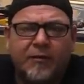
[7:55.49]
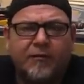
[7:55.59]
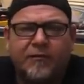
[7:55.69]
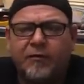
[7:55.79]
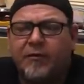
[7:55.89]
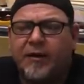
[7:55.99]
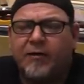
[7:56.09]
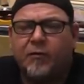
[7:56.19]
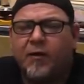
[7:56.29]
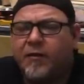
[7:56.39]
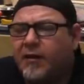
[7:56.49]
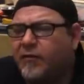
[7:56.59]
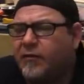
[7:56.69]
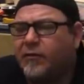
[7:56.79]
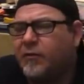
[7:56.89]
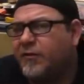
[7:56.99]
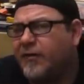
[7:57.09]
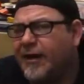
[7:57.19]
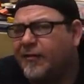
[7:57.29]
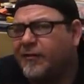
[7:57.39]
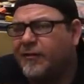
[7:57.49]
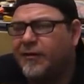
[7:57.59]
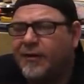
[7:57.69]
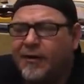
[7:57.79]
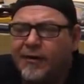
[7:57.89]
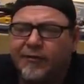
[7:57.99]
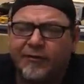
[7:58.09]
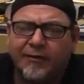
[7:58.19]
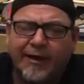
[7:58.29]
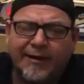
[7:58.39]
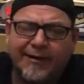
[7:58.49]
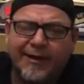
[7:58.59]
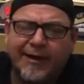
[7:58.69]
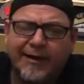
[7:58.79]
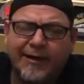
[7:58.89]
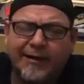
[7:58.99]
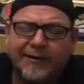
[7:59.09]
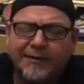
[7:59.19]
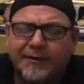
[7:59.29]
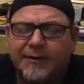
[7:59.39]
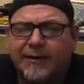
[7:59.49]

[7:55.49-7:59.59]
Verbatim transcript: If you think it's worth it, is it too much hassle? Do you like the idea?